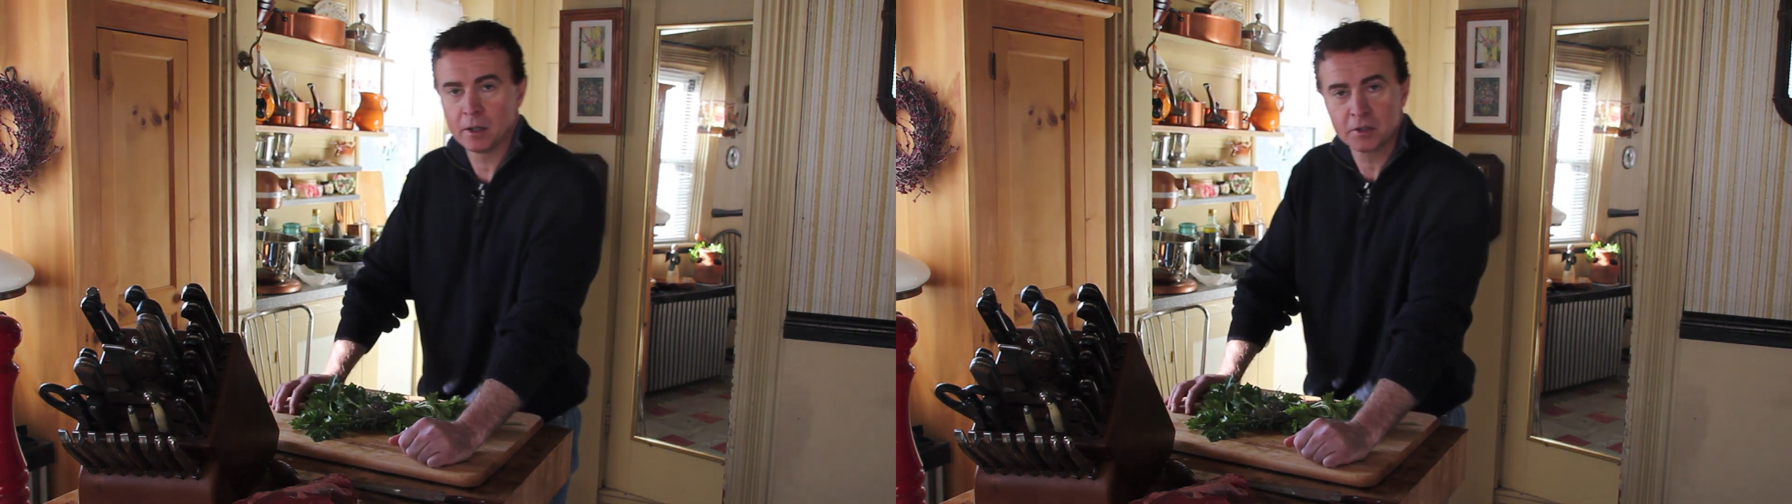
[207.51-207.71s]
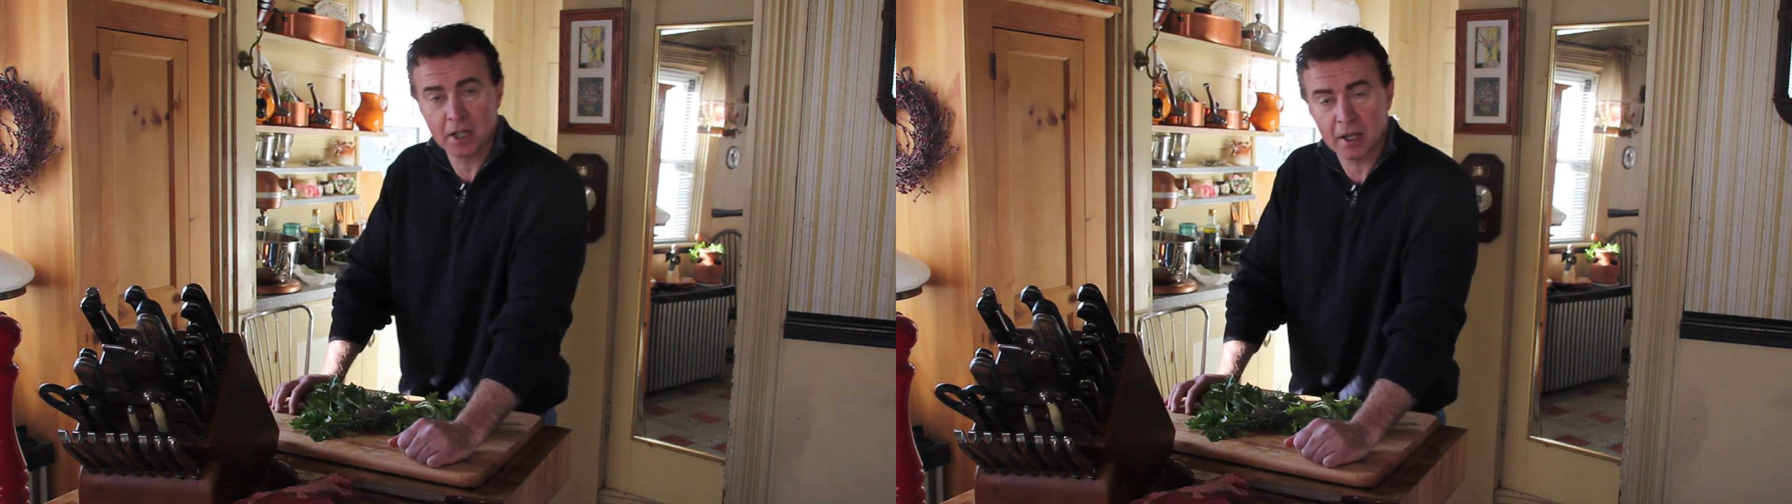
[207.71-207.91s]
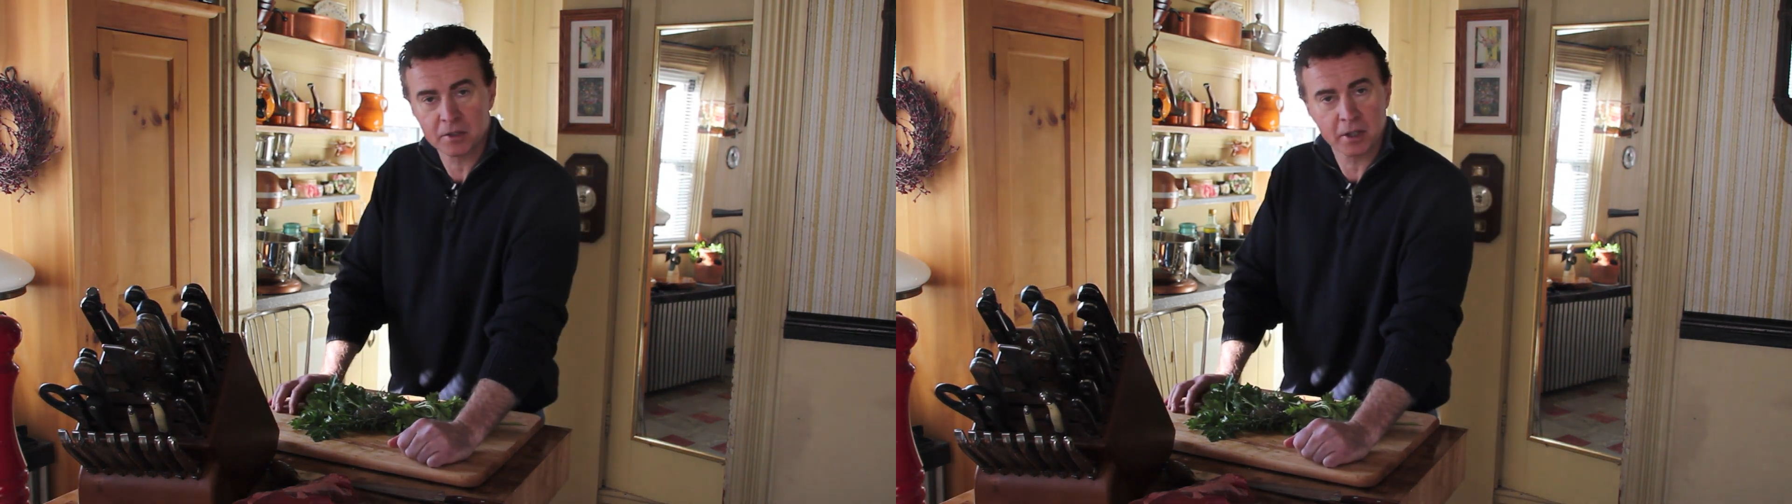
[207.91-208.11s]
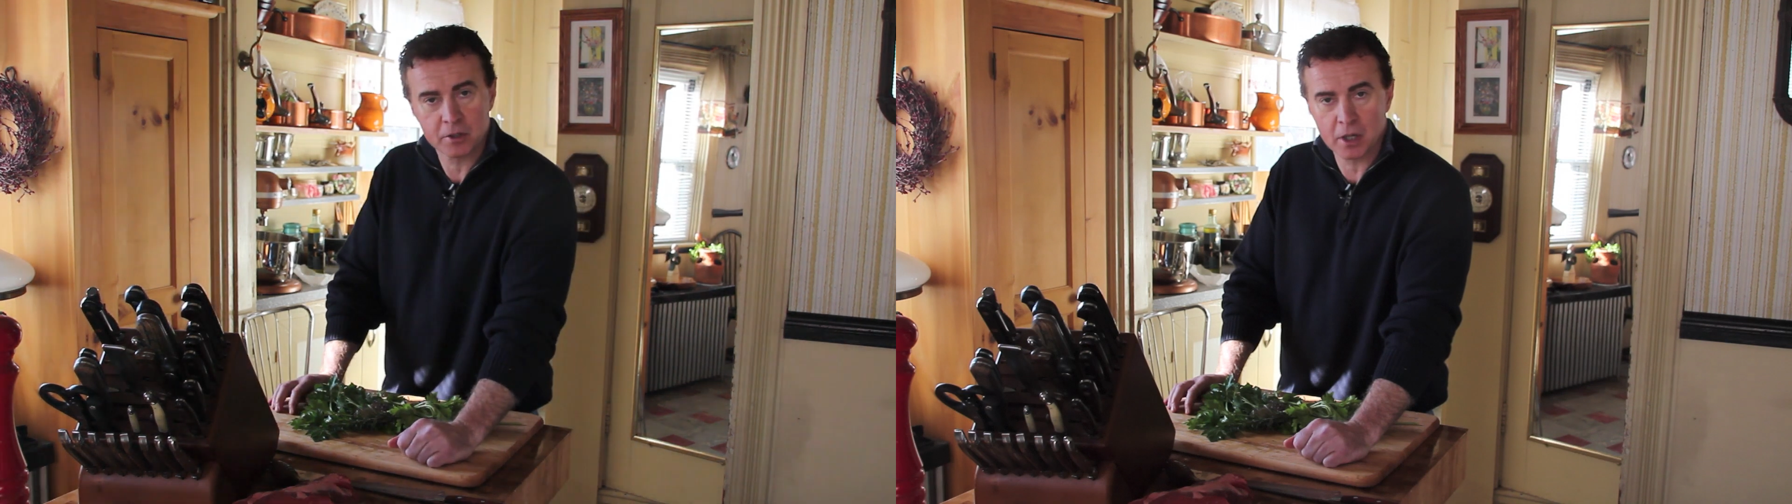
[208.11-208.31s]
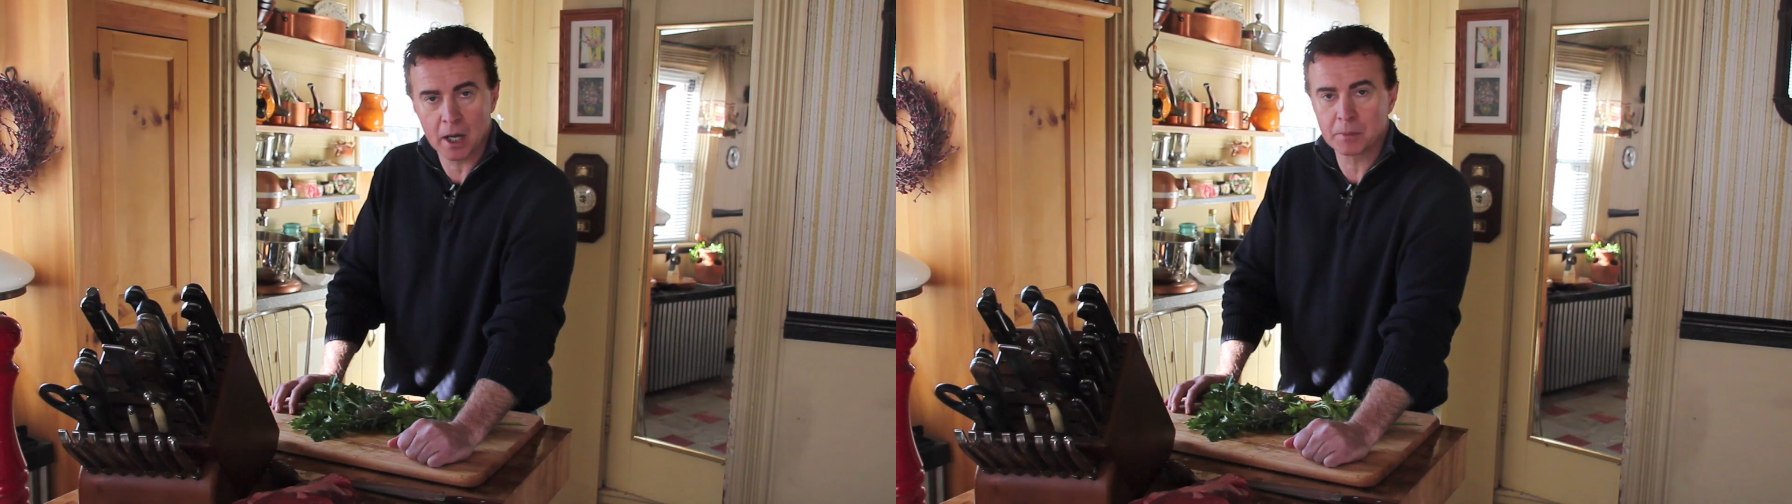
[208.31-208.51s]
shallots that are
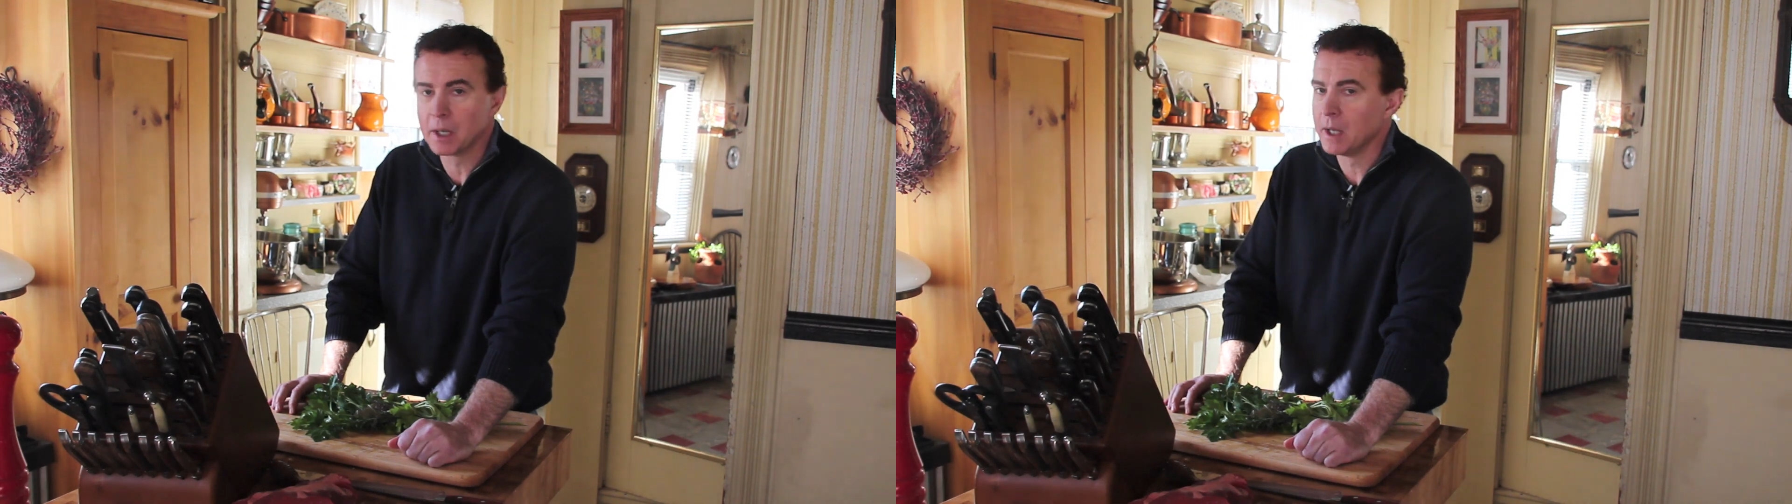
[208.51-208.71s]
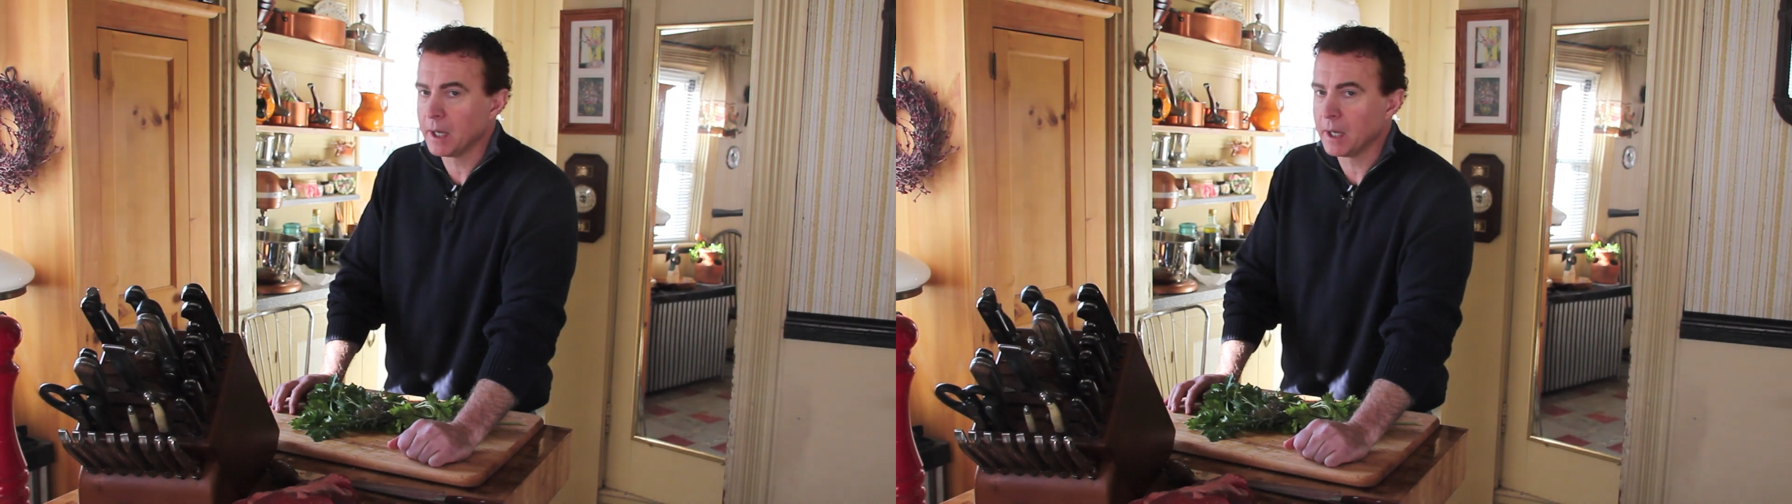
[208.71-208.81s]
chopped.